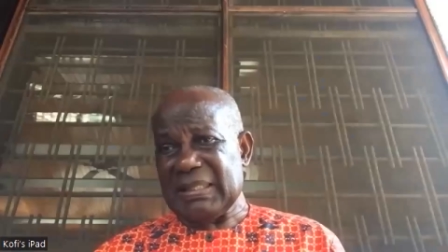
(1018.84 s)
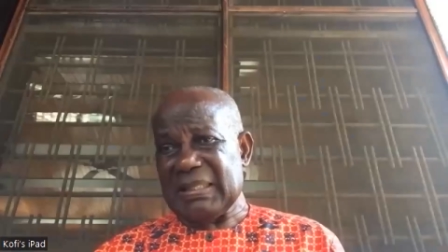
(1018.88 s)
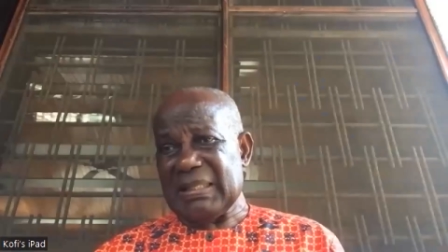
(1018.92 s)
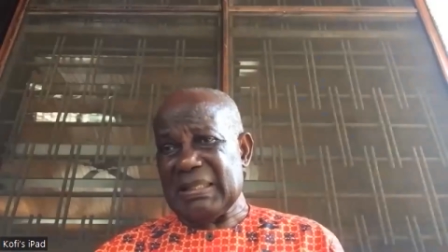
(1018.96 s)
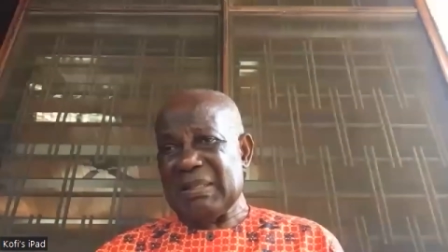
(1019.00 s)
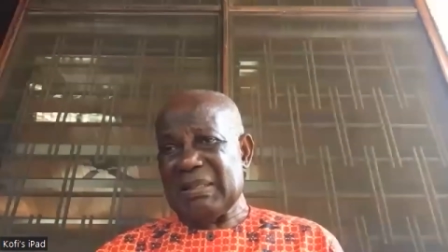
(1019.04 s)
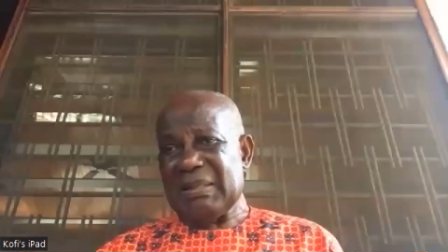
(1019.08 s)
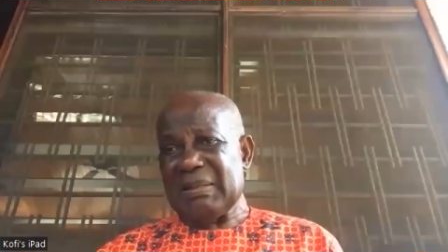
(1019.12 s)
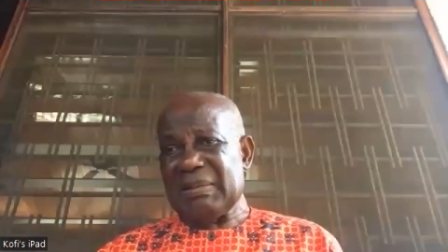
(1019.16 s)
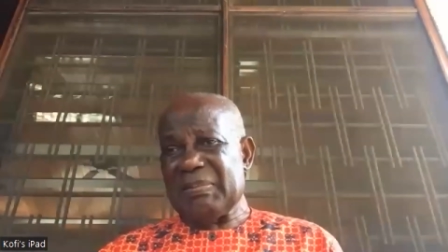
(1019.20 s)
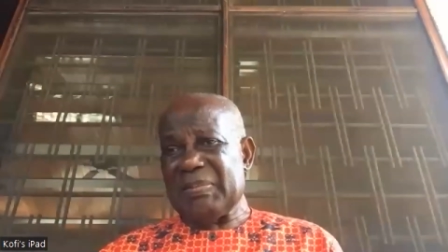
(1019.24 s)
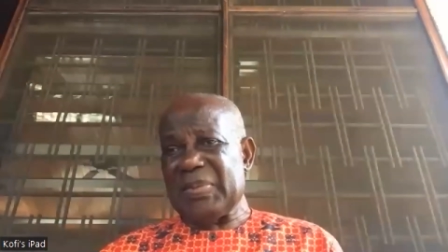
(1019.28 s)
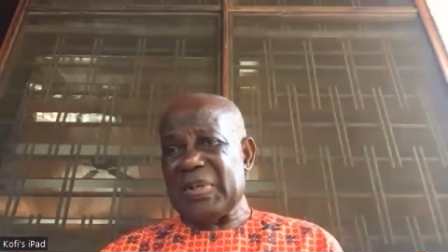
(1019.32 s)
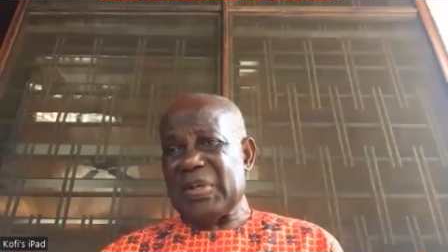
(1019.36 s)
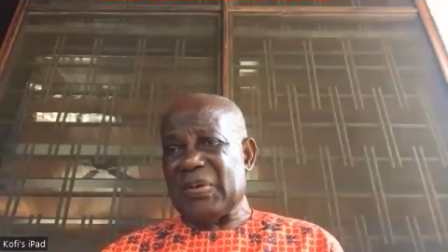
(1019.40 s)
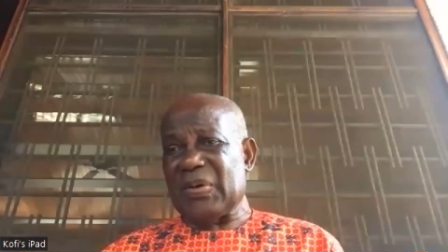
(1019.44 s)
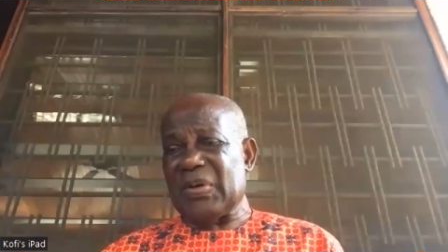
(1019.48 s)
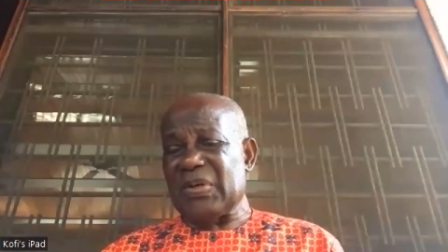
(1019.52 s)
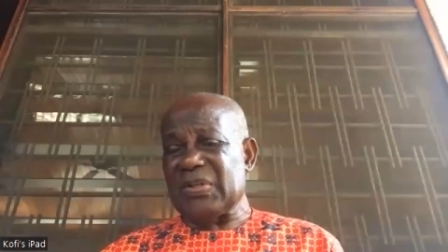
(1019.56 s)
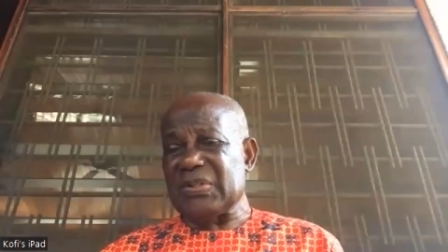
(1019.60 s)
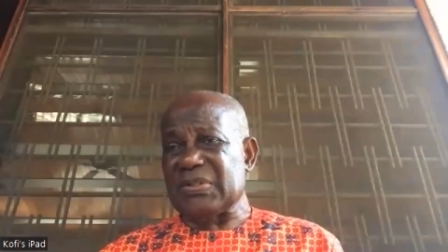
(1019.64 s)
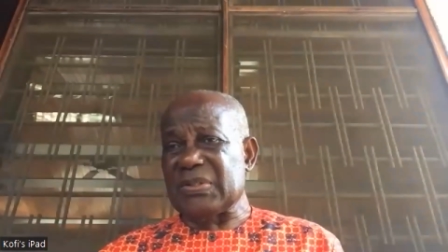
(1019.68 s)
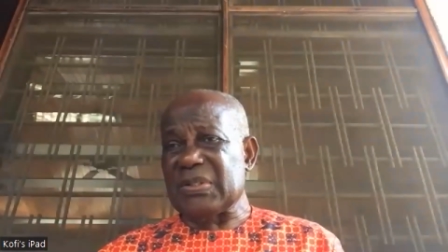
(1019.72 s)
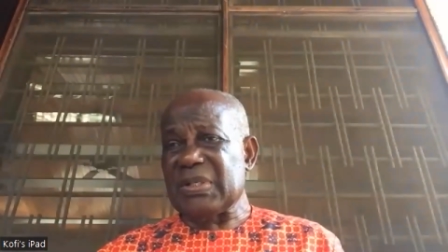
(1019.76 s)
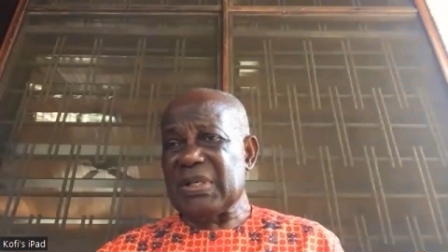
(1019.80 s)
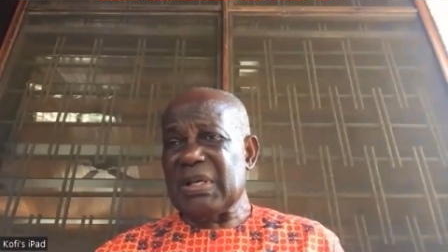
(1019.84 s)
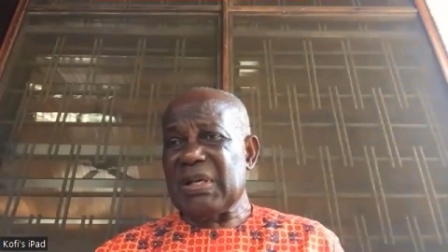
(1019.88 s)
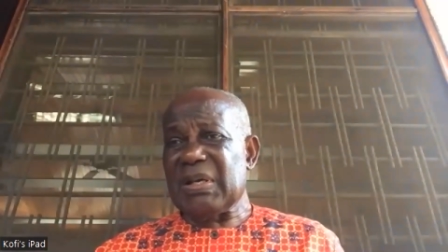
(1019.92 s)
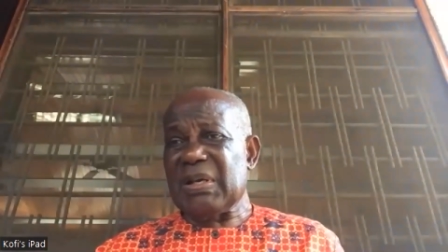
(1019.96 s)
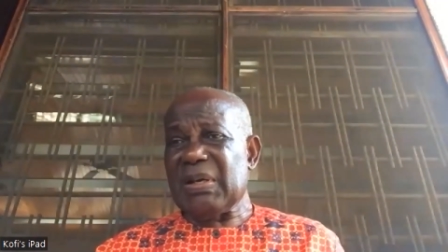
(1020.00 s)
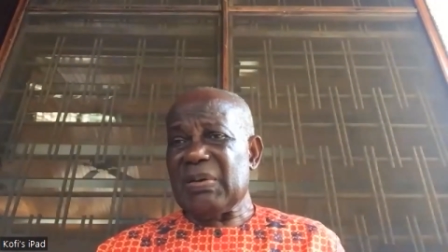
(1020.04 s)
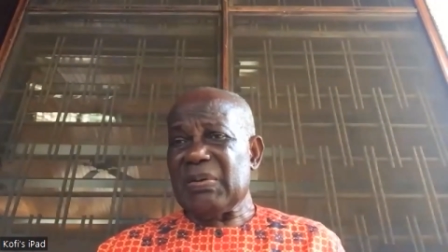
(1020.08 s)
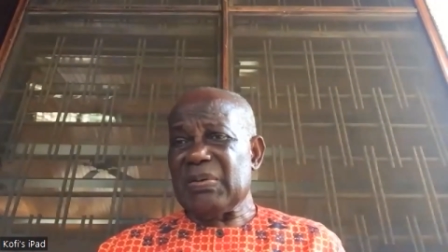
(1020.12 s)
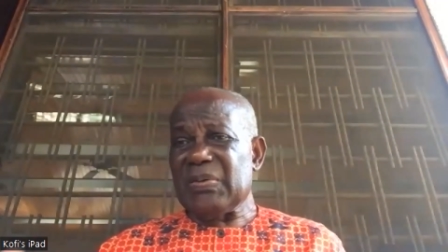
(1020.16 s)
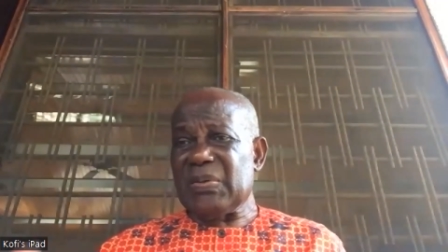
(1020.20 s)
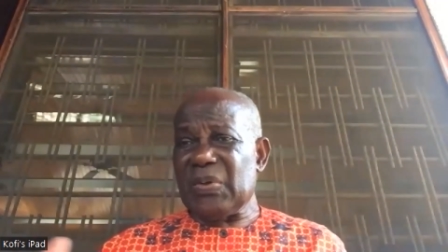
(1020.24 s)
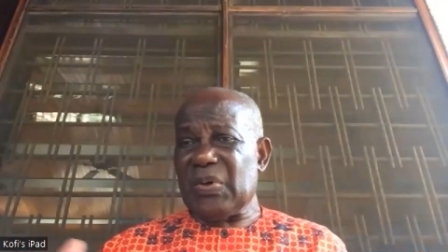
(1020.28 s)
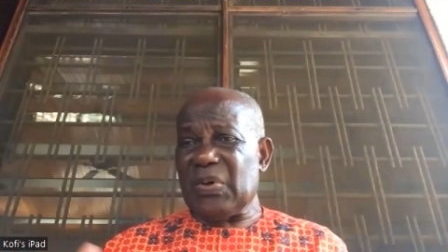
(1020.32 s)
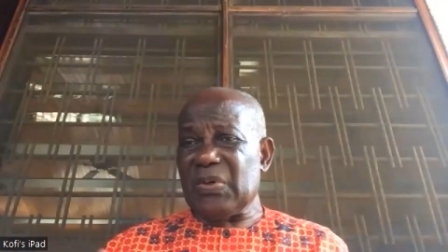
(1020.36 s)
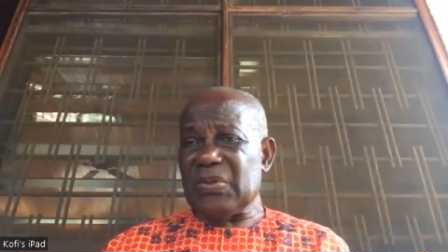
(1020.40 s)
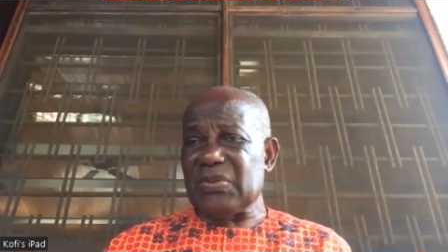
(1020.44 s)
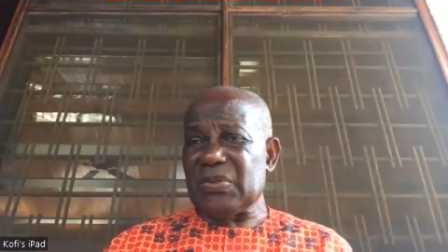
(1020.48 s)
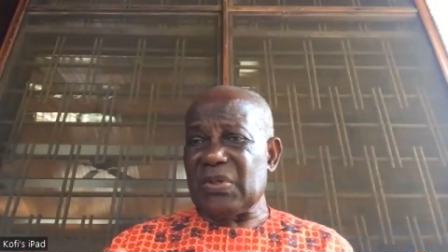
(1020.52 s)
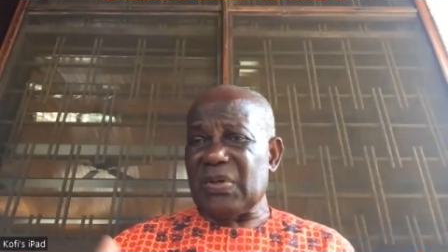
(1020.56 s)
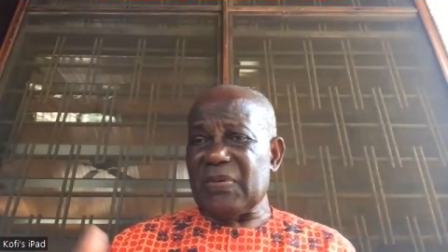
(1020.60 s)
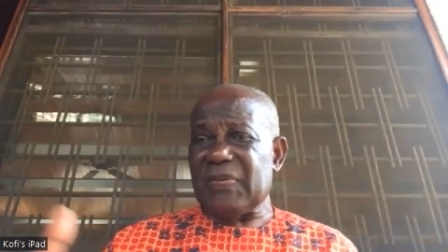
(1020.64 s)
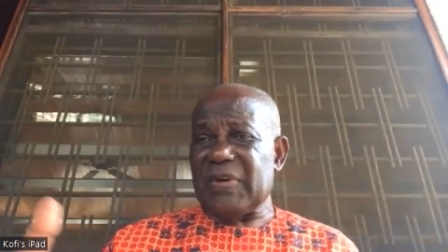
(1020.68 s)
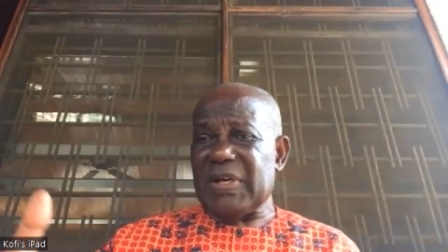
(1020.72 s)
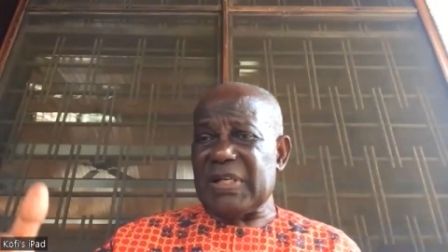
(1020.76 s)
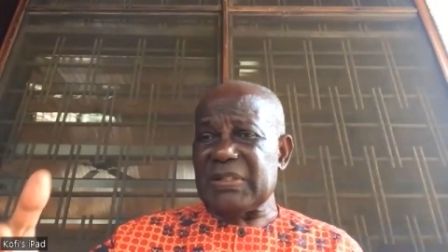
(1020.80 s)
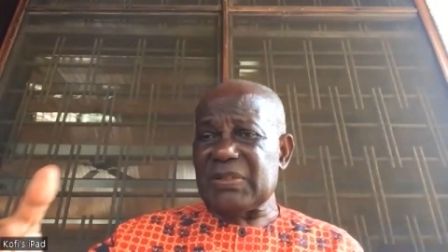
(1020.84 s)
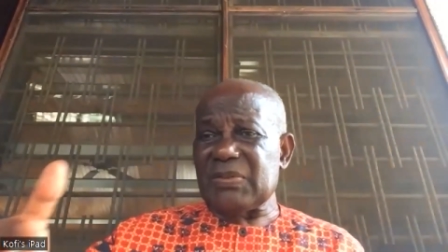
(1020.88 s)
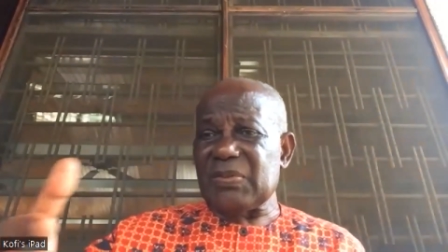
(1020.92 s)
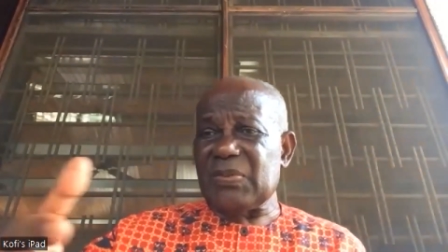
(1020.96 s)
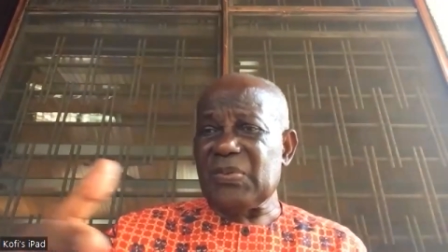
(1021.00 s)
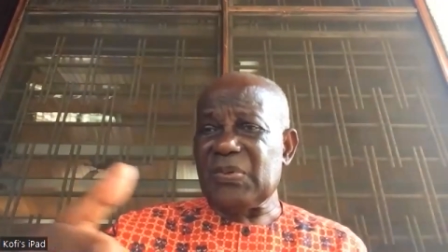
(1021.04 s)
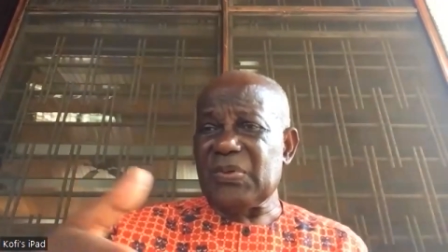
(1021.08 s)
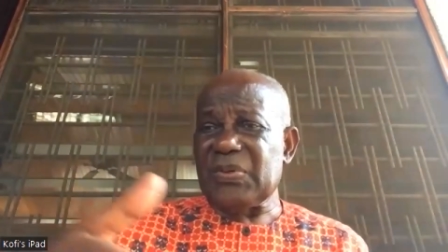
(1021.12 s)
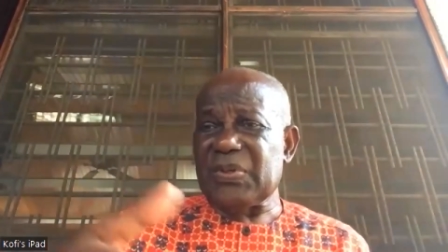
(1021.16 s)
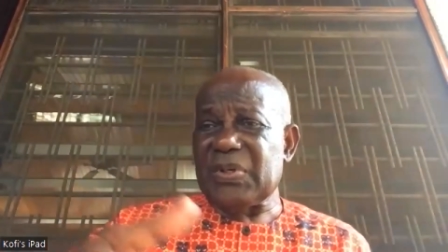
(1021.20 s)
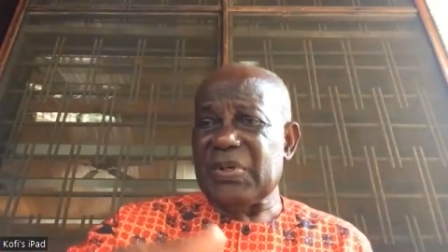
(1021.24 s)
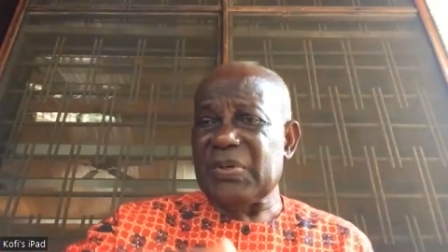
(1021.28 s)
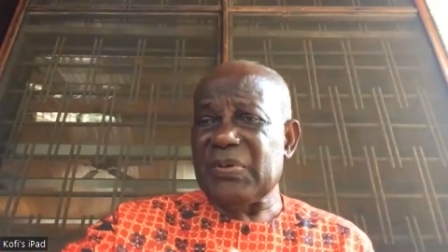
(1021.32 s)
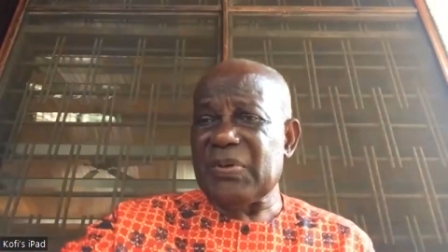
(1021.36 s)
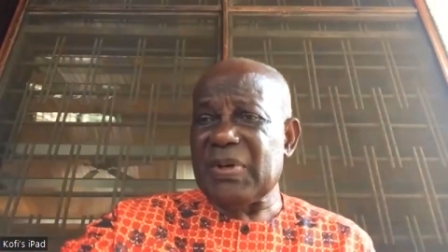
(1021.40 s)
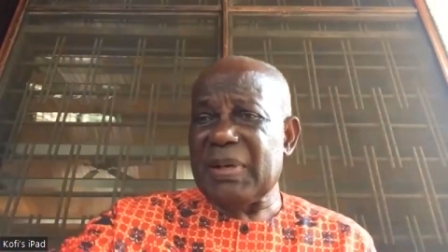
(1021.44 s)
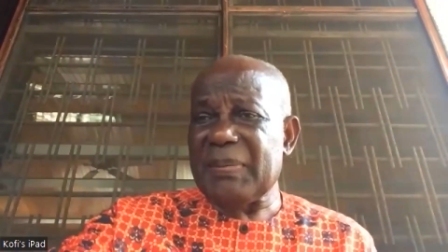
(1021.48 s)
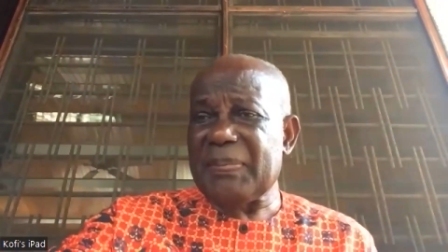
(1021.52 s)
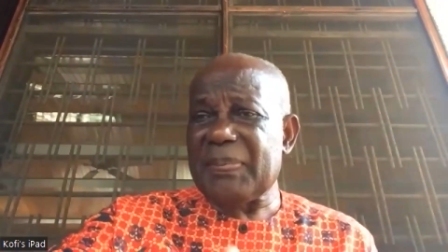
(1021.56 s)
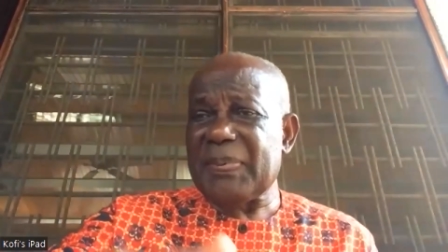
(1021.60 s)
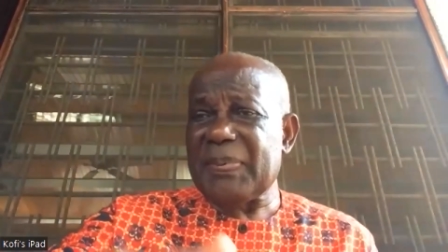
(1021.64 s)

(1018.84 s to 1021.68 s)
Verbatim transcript: mm. because those of us who grew up